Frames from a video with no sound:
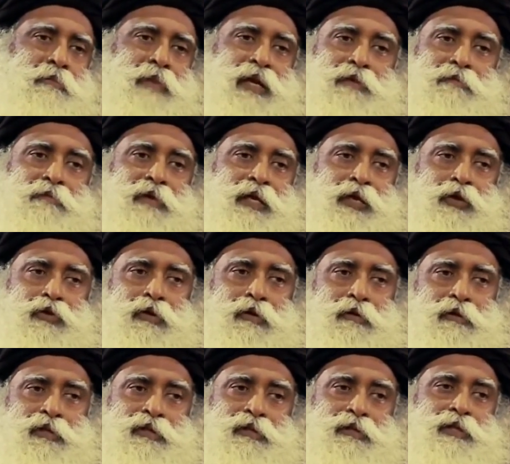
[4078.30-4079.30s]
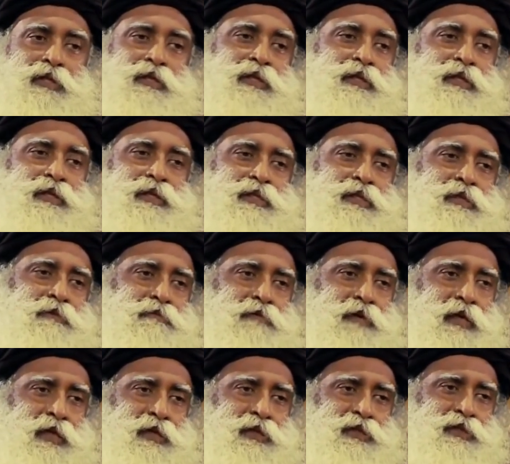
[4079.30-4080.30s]
But when you are 3 years of
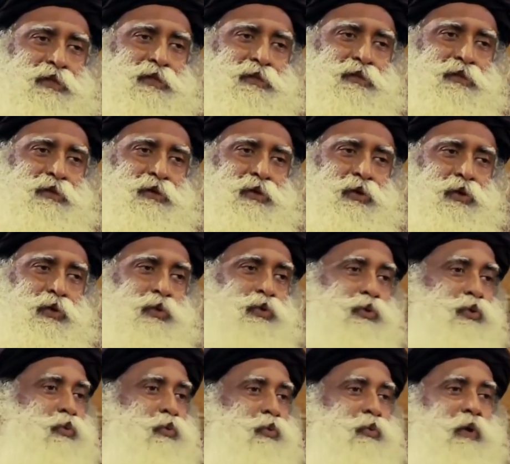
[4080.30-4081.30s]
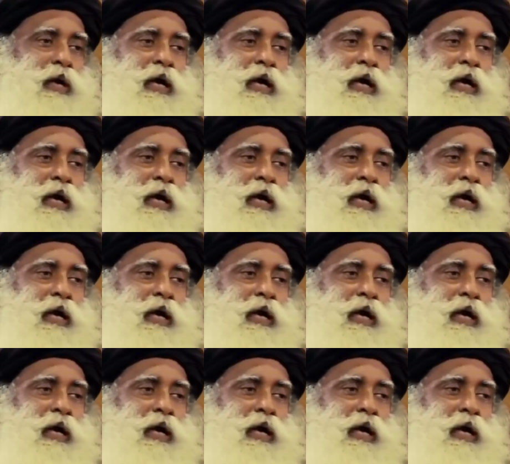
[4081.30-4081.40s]
age, you